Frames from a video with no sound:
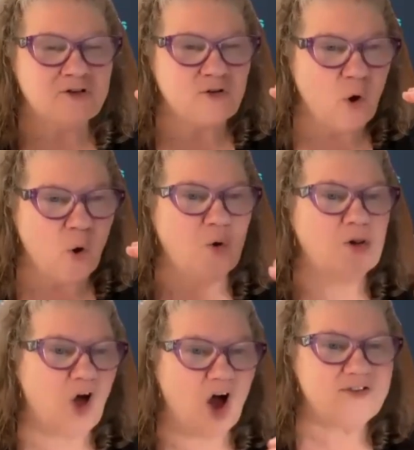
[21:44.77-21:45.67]
So the
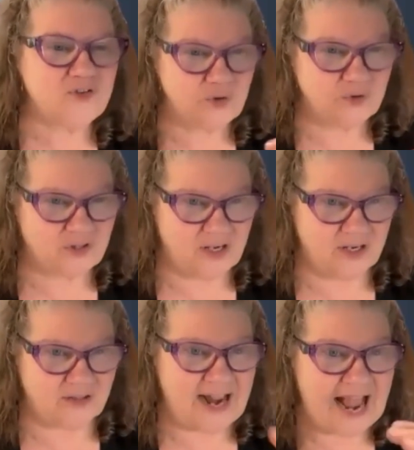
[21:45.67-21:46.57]
whole lawsuit
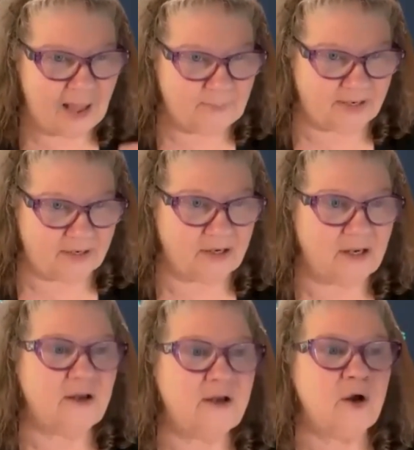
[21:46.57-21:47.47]
thing that happened
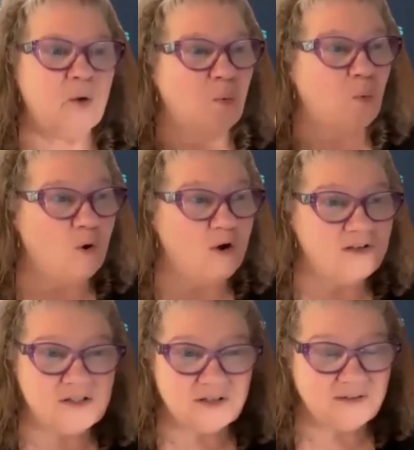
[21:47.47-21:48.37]

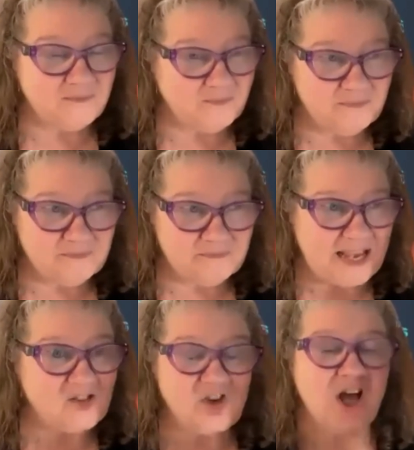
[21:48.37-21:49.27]
was
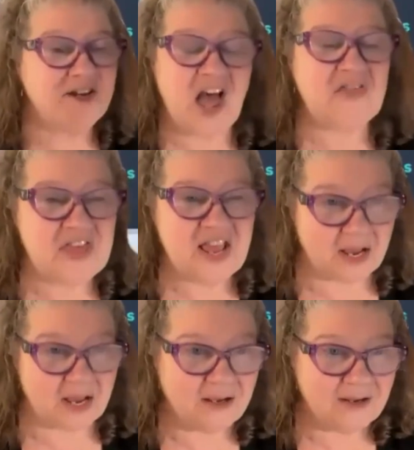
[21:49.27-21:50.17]
based on
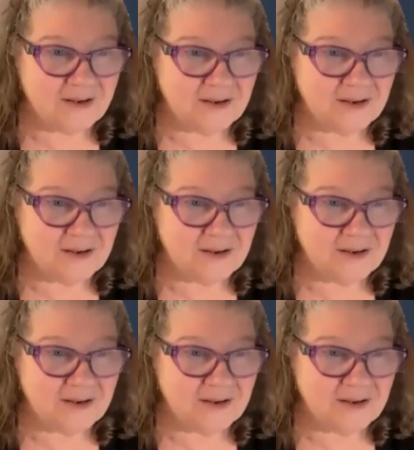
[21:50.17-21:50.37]
nothing,